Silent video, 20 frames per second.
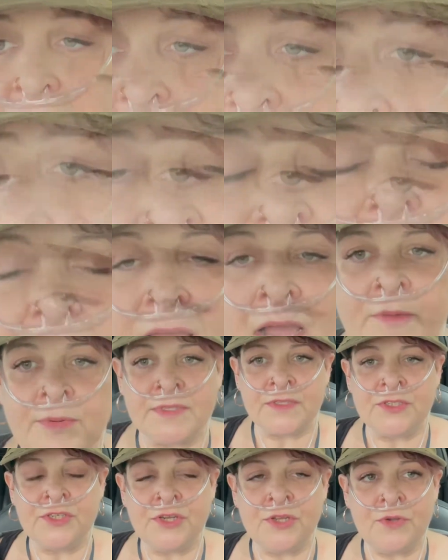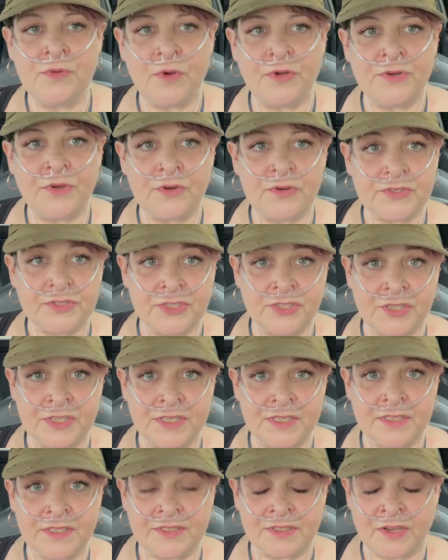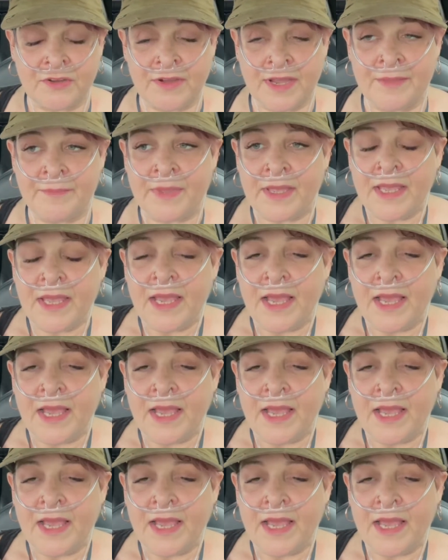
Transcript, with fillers: That's right, I was new on oxygen at the time